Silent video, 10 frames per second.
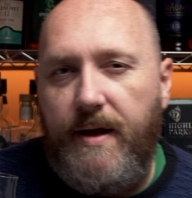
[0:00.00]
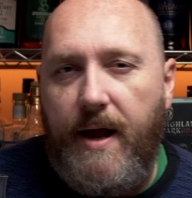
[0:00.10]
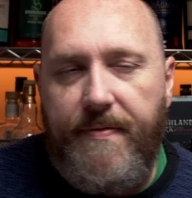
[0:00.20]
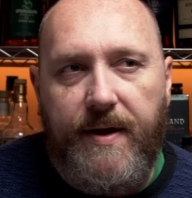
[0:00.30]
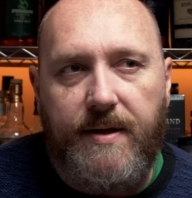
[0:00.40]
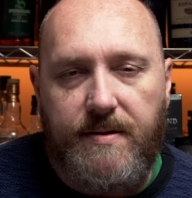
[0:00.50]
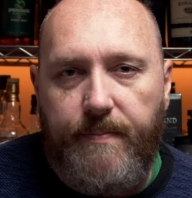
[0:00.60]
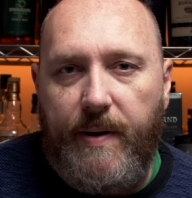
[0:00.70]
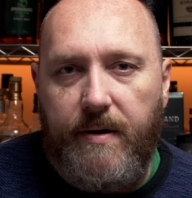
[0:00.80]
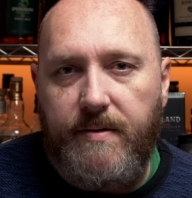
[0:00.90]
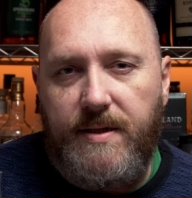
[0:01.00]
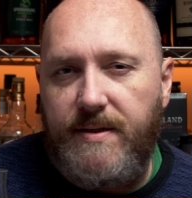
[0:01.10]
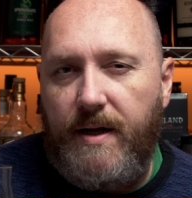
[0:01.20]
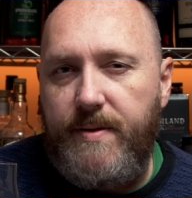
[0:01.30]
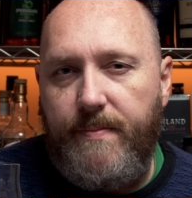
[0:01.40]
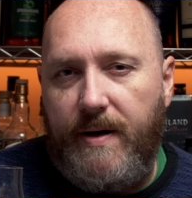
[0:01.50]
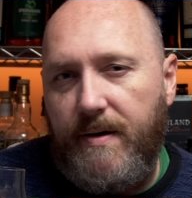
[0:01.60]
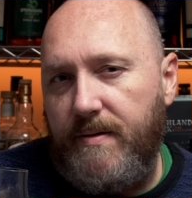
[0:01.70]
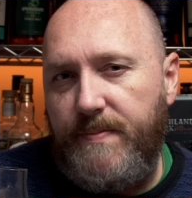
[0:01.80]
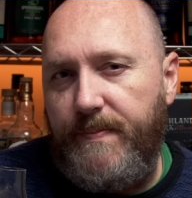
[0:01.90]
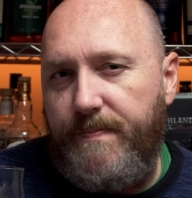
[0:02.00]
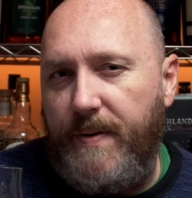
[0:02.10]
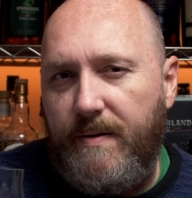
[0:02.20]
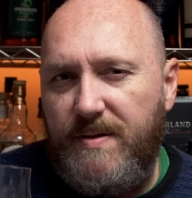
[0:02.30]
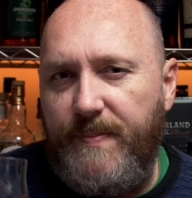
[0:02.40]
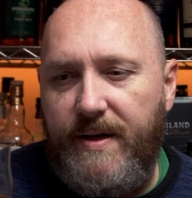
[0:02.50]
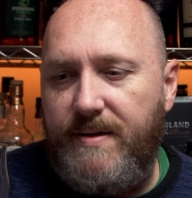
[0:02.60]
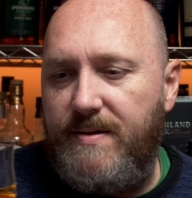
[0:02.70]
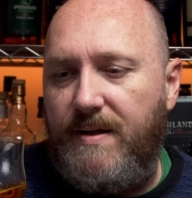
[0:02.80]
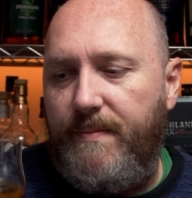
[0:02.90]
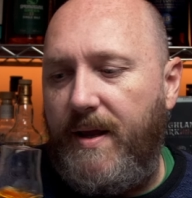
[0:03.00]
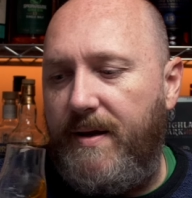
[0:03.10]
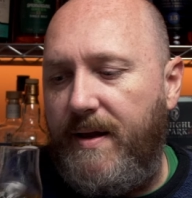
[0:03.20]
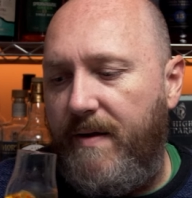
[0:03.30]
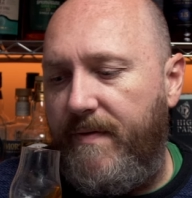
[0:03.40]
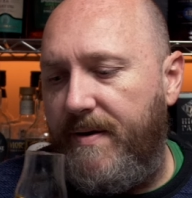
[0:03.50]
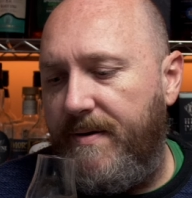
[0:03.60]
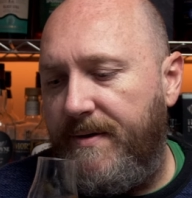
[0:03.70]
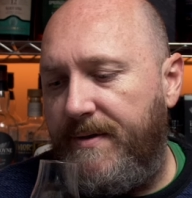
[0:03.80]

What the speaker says: I think it's the barrels. It's got to be the barrel spice that I'm getting out of it.